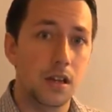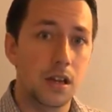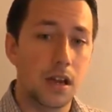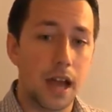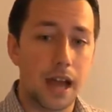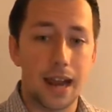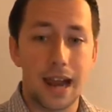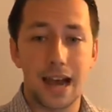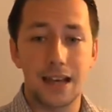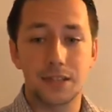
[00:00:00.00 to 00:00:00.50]

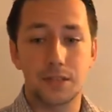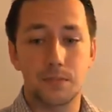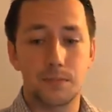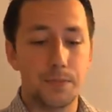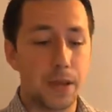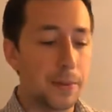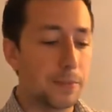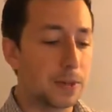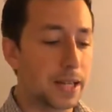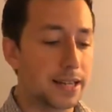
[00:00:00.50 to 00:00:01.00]
and has
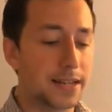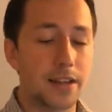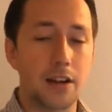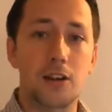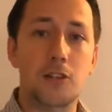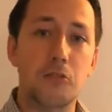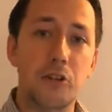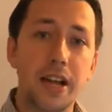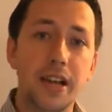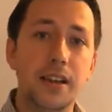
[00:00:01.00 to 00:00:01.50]
people like
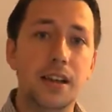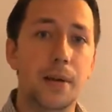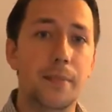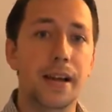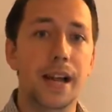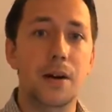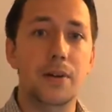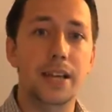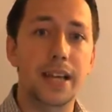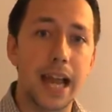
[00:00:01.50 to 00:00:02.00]
Tara Reid
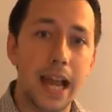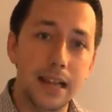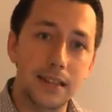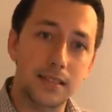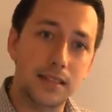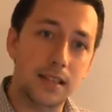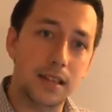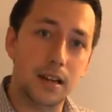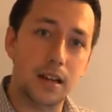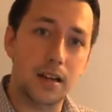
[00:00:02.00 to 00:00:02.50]
coming out
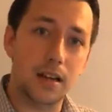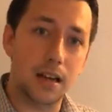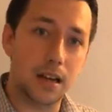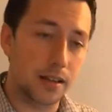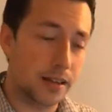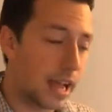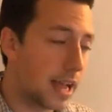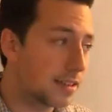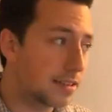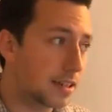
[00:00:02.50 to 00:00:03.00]
against
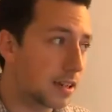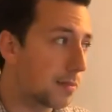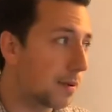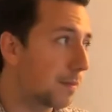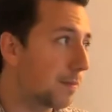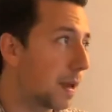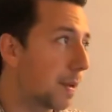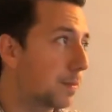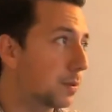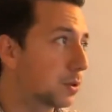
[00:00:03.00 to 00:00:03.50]
him,
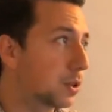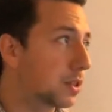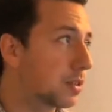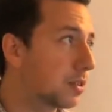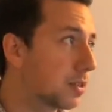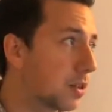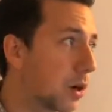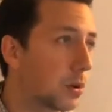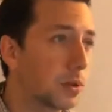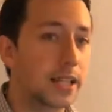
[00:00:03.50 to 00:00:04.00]
and people
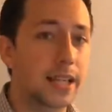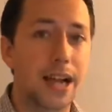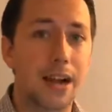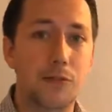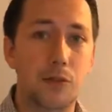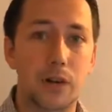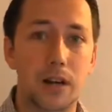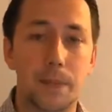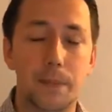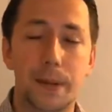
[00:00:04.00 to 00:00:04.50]
just totally
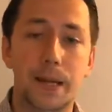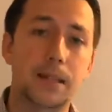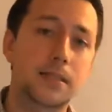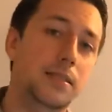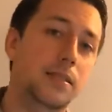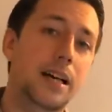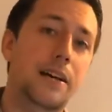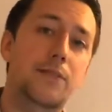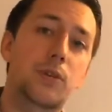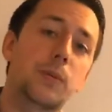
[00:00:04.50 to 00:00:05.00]
cover it up because
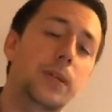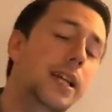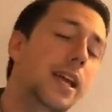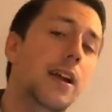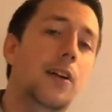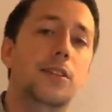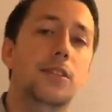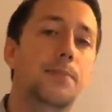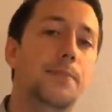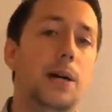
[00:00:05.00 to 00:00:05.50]
the left only
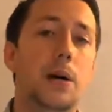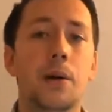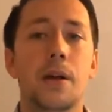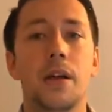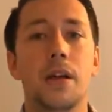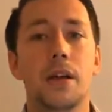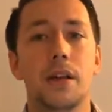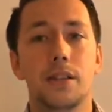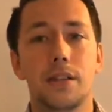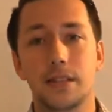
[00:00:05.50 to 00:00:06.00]
cares about
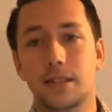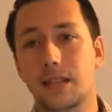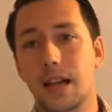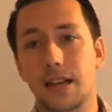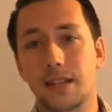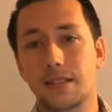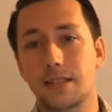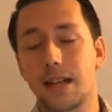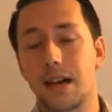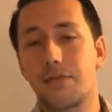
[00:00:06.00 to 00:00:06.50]
this kind
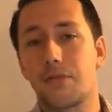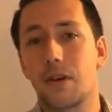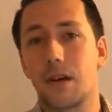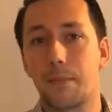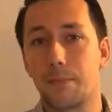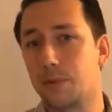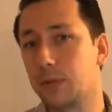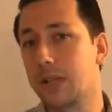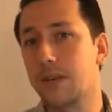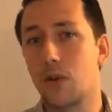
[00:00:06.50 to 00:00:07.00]
of stuff
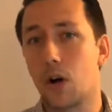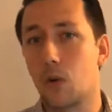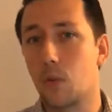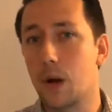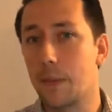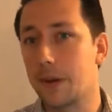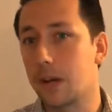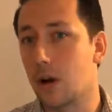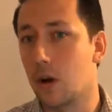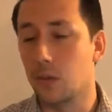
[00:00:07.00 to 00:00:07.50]
and believe all
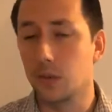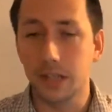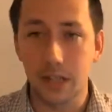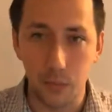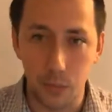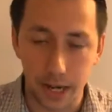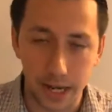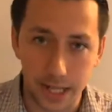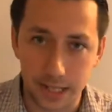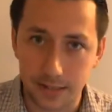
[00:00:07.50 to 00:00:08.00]
women only
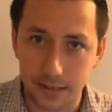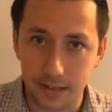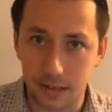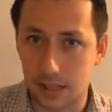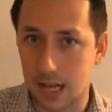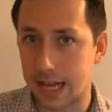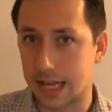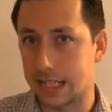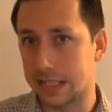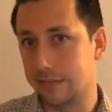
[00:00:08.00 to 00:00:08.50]
when it's
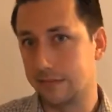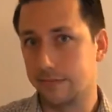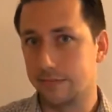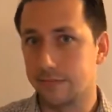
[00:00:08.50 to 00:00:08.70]
like,